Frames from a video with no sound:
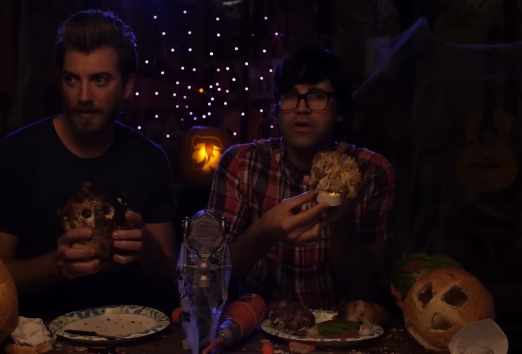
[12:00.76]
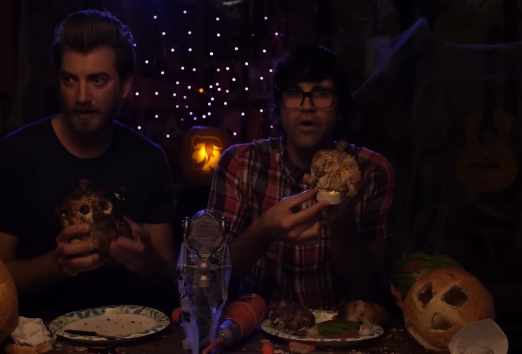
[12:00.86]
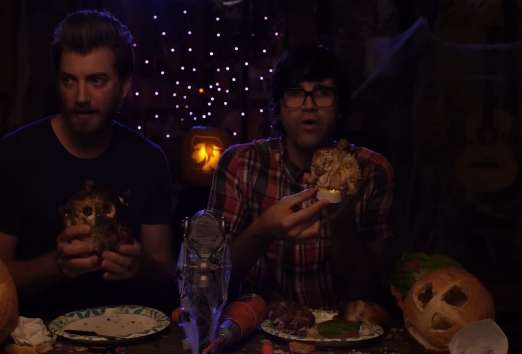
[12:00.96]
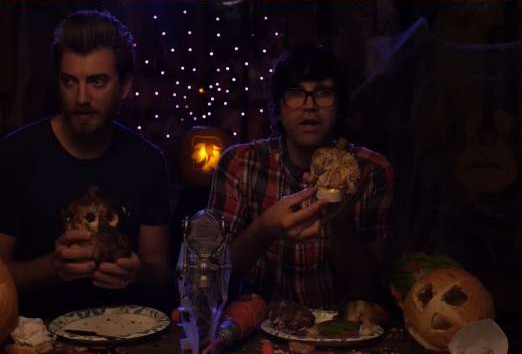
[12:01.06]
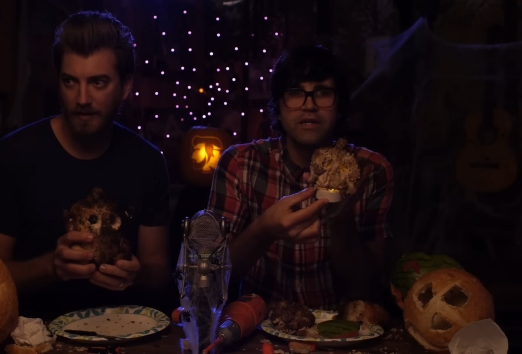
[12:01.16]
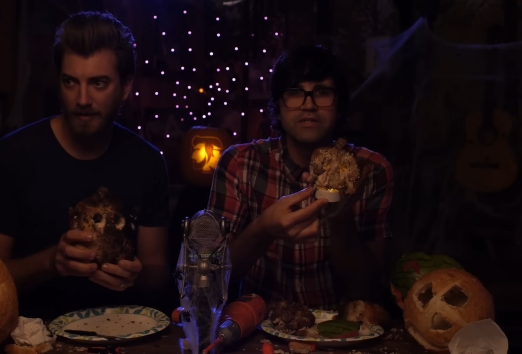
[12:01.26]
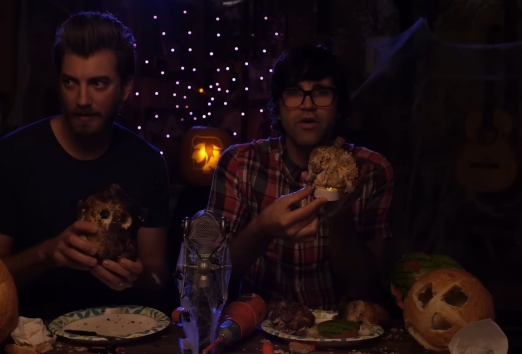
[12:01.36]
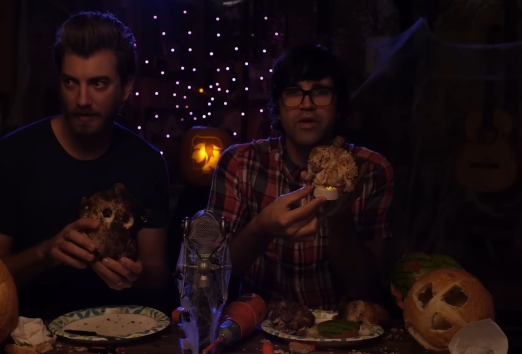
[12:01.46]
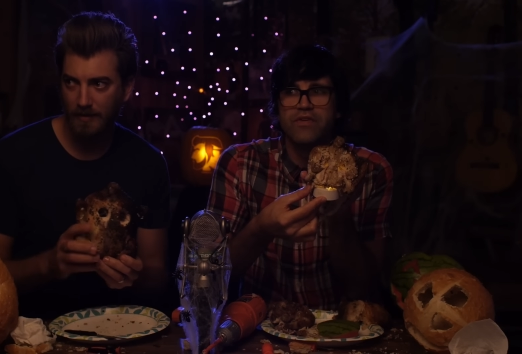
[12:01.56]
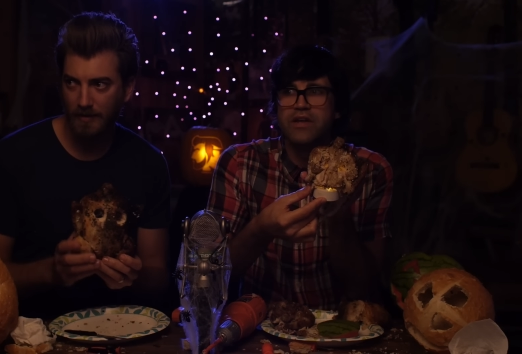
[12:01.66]
Speaker 1: Go, let's
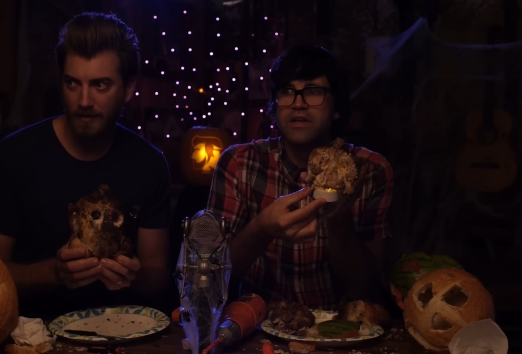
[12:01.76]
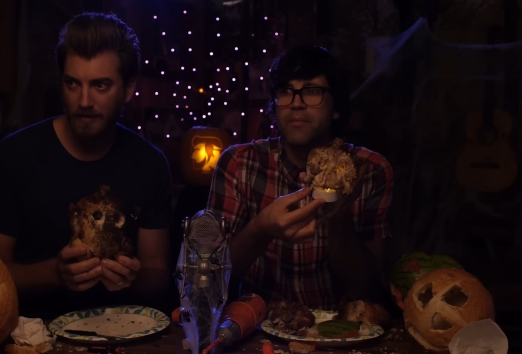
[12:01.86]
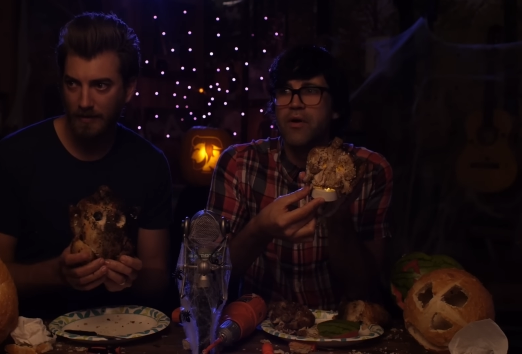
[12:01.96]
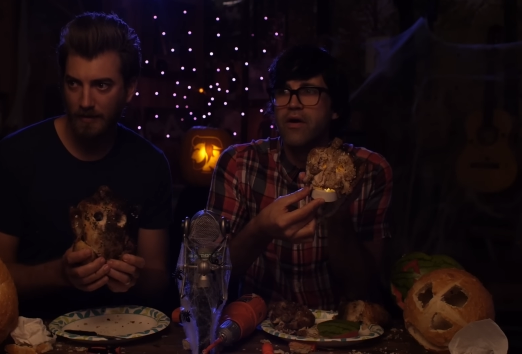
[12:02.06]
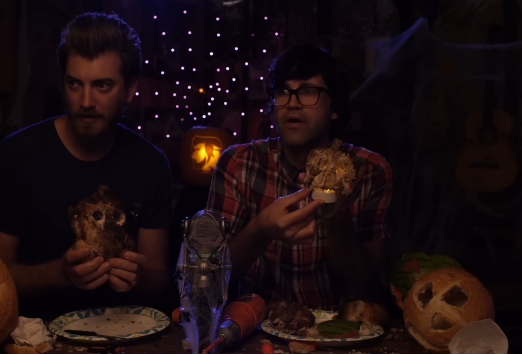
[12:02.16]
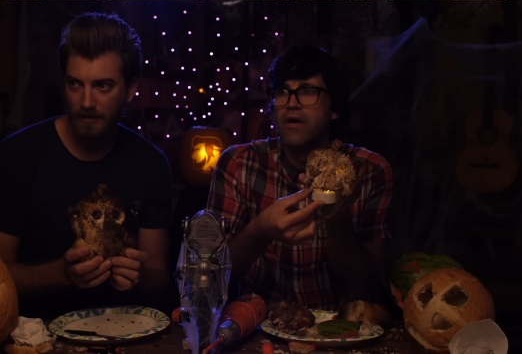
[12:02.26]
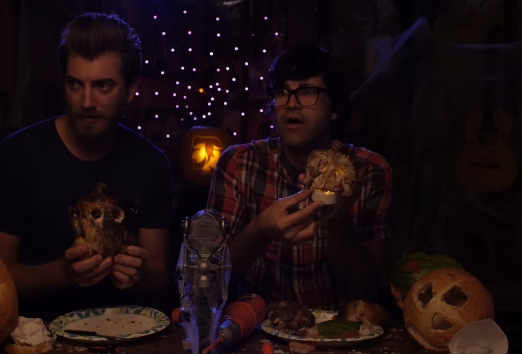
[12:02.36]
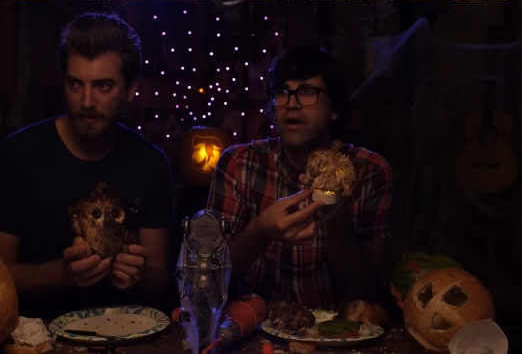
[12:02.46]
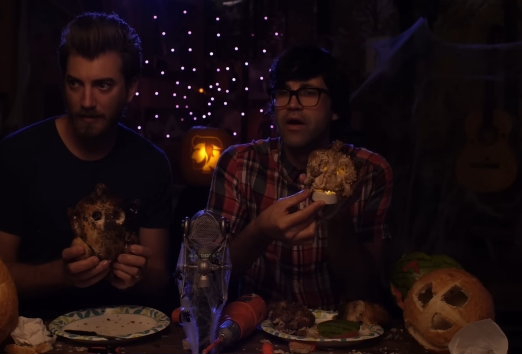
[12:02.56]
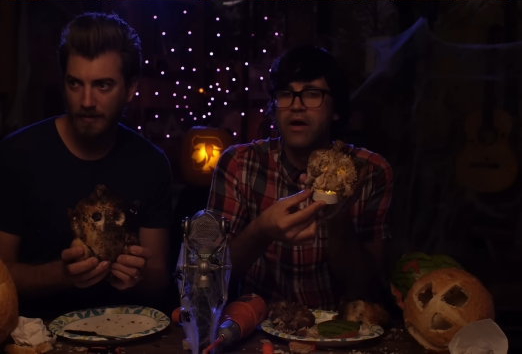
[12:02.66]
go even dimmer.
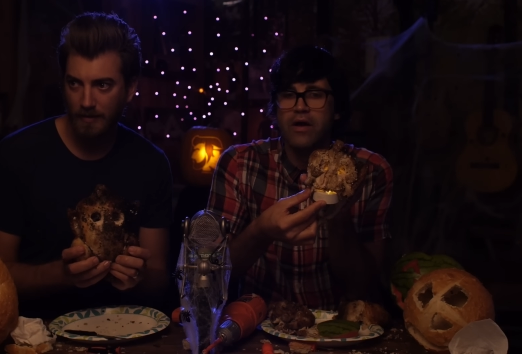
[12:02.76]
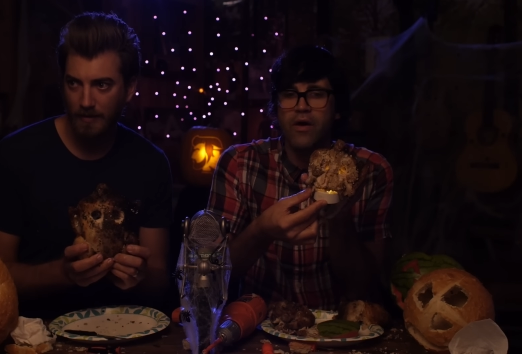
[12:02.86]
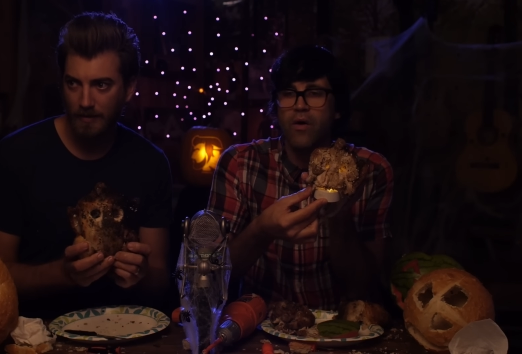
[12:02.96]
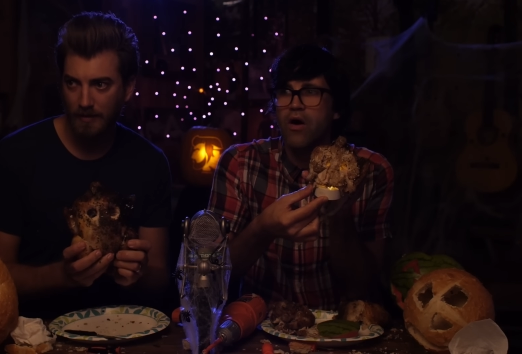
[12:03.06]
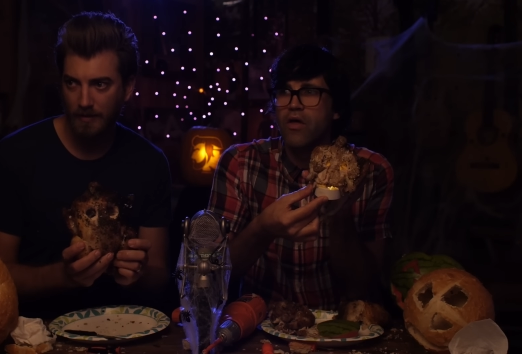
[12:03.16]
Go